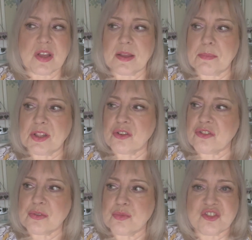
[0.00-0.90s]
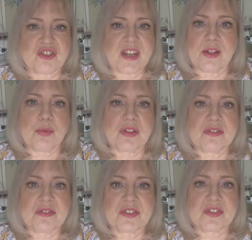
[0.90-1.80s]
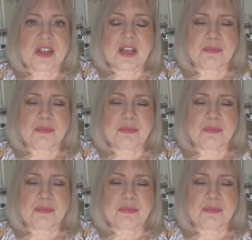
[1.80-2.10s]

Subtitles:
A lot of them were Chanel ones,